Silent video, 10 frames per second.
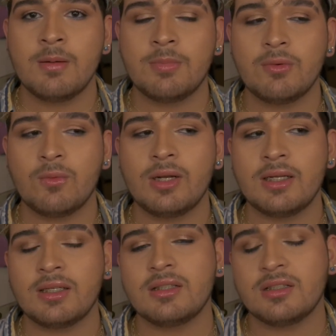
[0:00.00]
but what
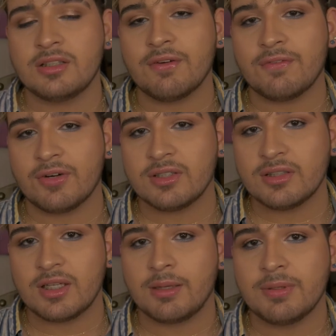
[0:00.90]
it is, it's your
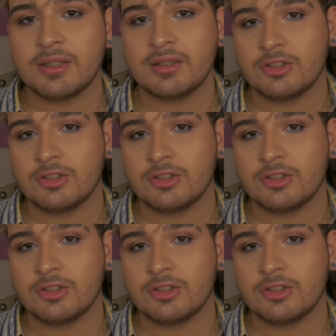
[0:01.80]
first step into